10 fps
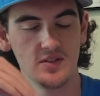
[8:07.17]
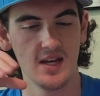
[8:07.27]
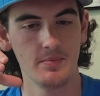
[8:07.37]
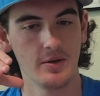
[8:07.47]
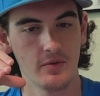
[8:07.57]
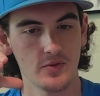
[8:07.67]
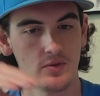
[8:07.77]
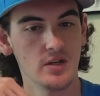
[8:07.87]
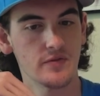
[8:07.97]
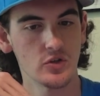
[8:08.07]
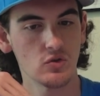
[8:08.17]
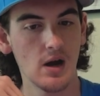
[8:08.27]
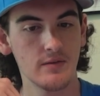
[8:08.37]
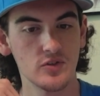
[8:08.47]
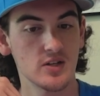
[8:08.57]
take big risks with different
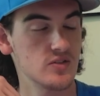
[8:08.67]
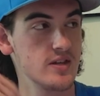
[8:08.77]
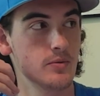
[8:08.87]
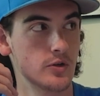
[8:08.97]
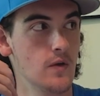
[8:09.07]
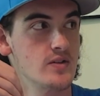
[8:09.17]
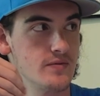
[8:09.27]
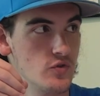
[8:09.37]
drivers because they were aggressive